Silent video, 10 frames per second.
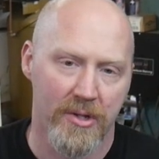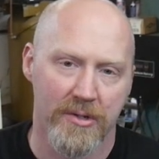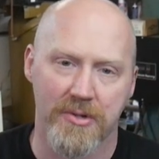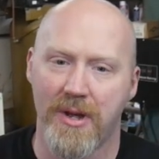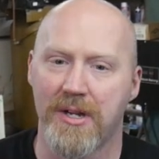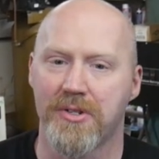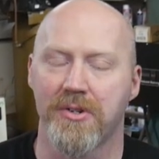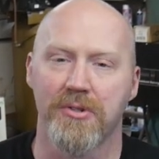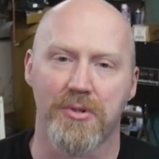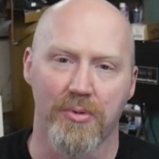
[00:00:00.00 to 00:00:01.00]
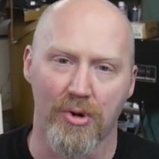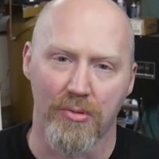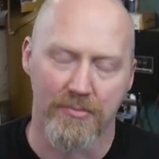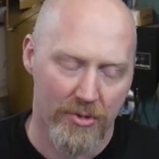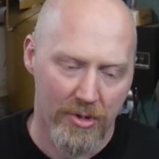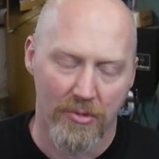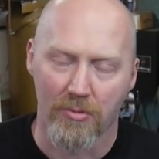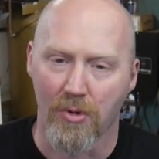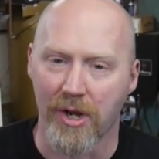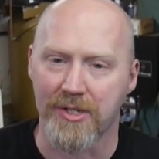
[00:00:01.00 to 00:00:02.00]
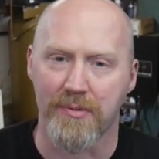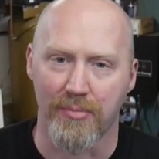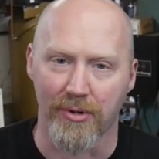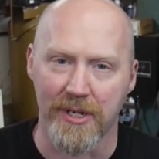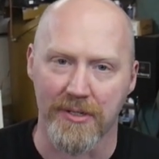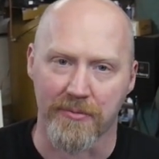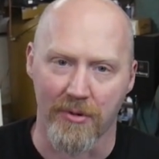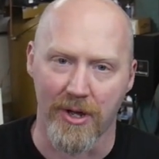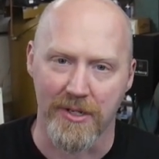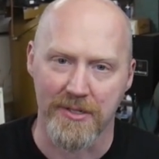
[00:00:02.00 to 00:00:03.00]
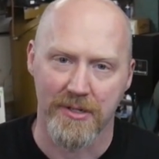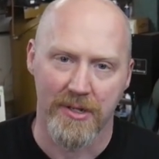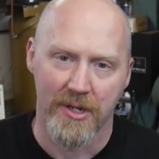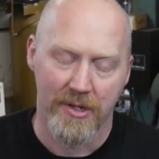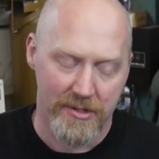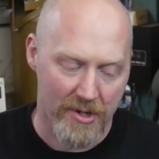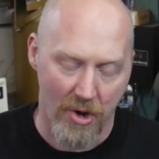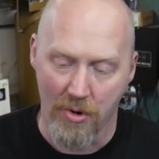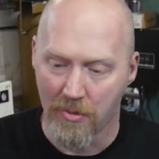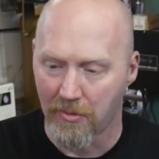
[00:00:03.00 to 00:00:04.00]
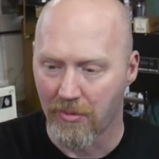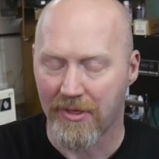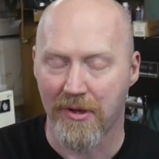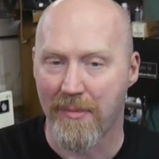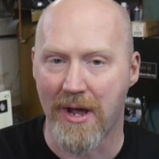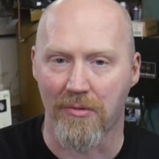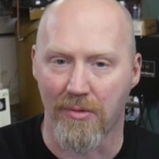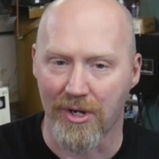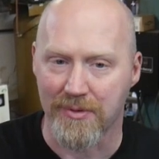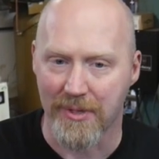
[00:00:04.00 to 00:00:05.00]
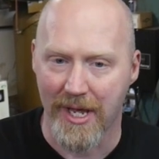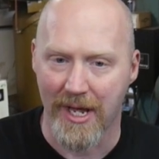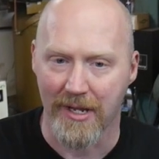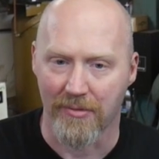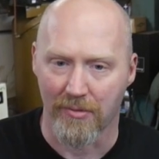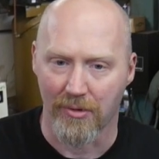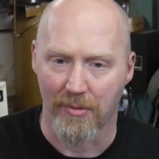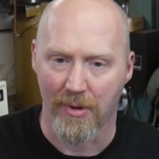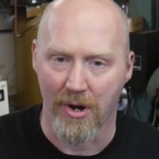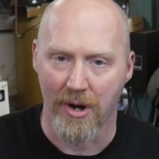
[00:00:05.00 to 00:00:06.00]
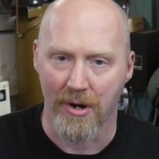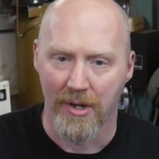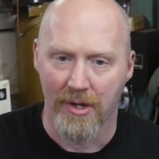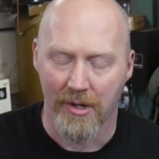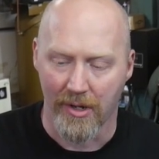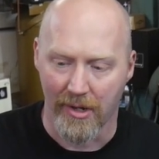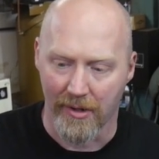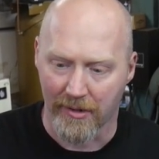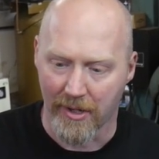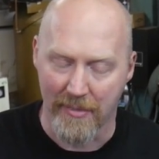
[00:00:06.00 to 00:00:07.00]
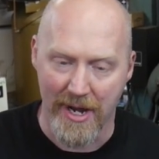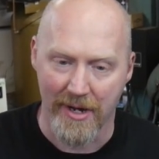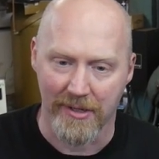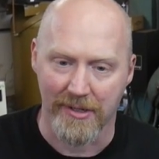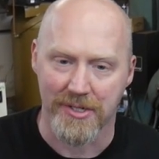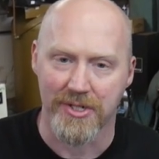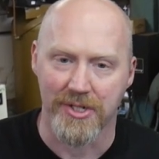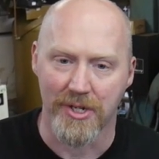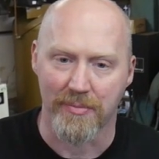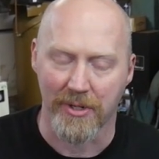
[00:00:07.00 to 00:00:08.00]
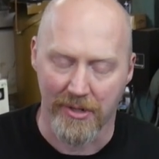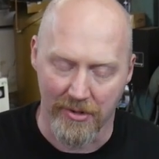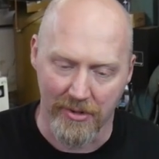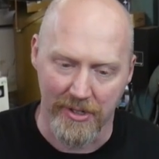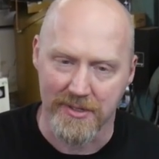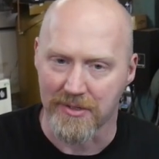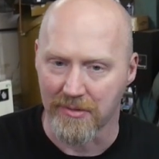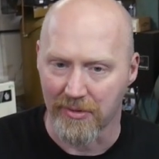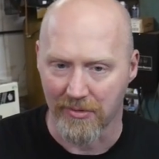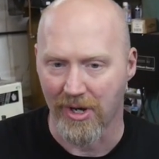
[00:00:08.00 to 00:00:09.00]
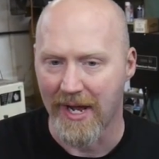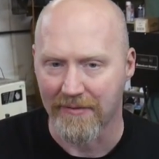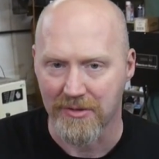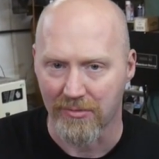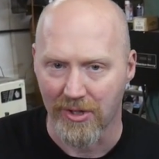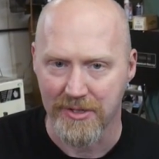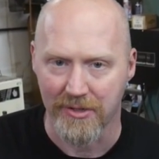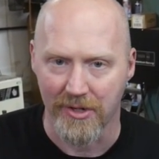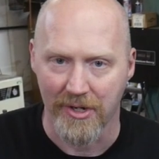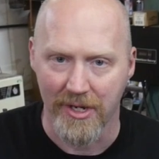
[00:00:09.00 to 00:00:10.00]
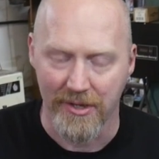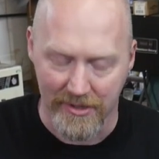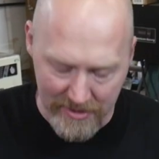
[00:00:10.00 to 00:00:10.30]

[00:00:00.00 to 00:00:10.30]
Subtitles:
So as usual, rust breeds rust. So with the amount of rust we had in the roll bar coming out of this Jeep, we can only assume that we're going to have some rust underneath it.